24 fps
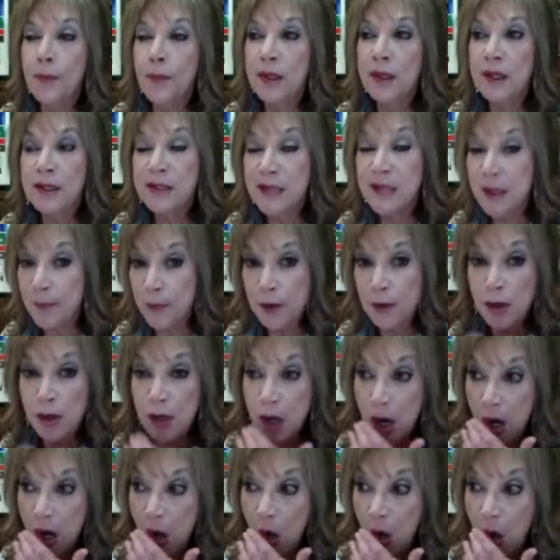But the deeper you
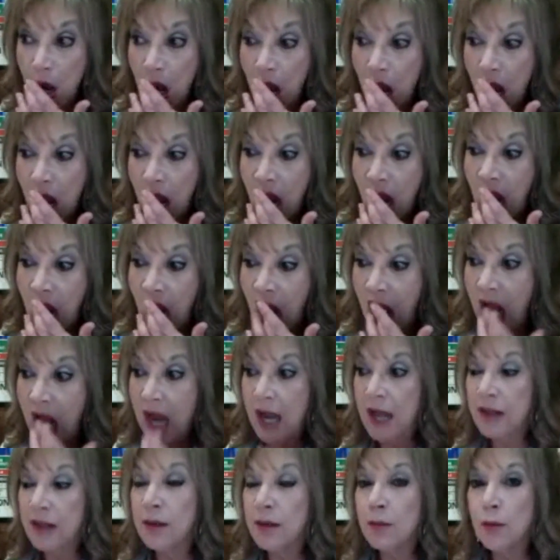go,
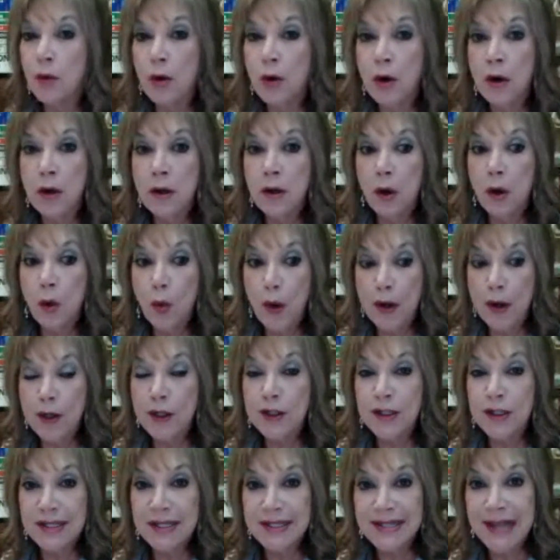and the more
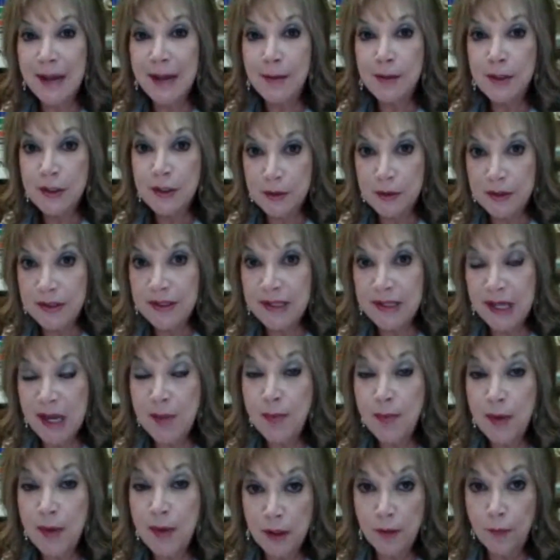awareness you establish those
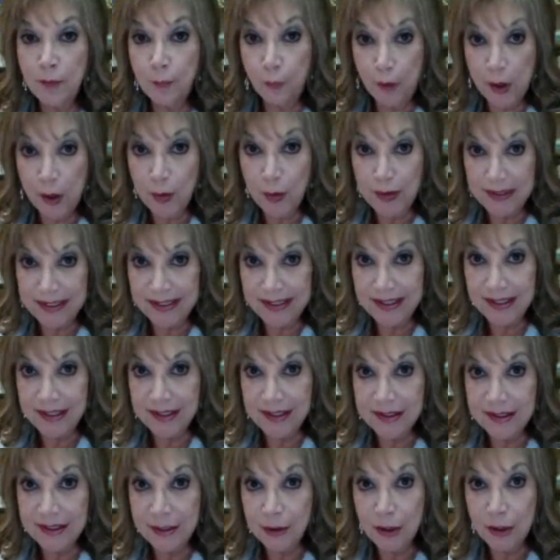deep inner
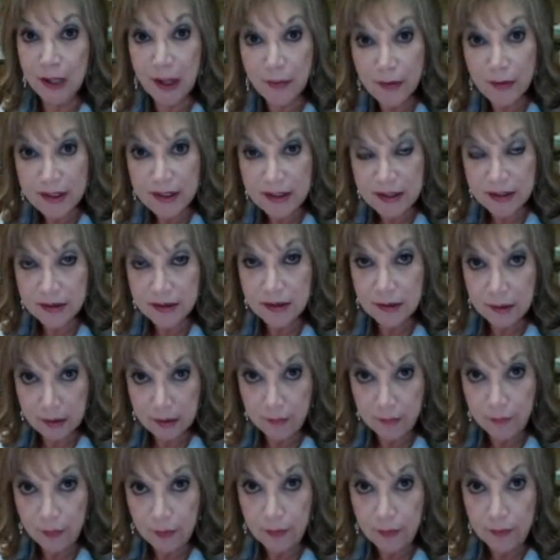frequencies, inner levels
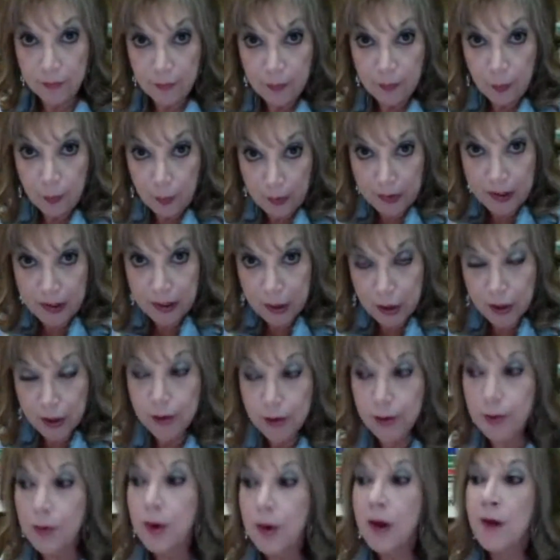of, of, within
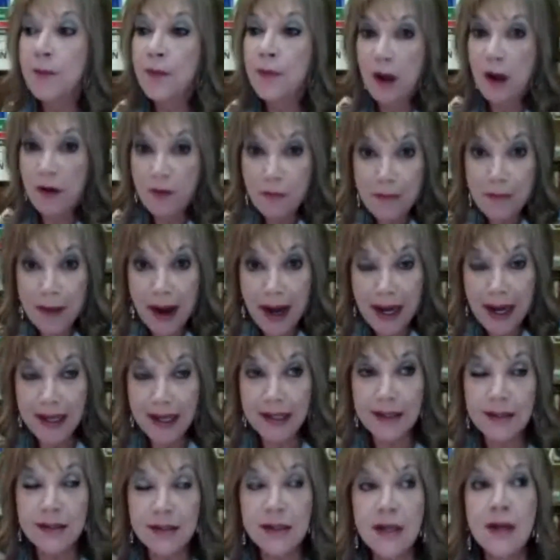you of
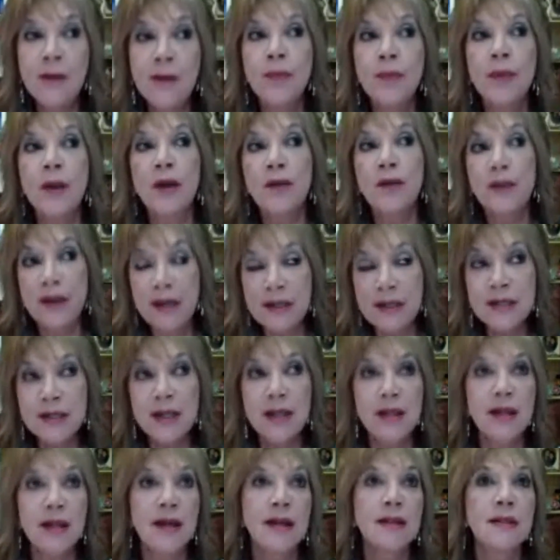mind, of
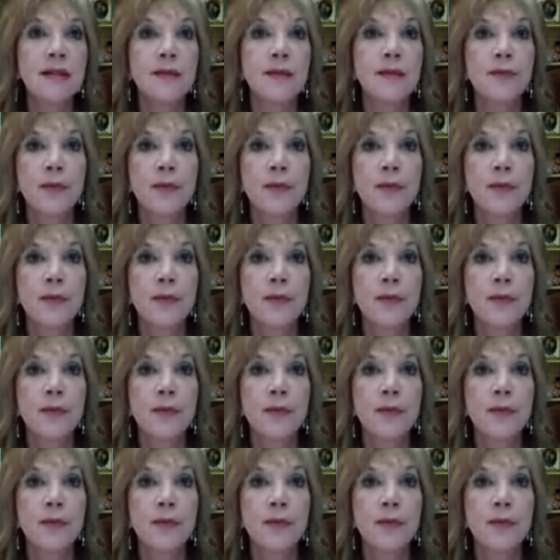intellect,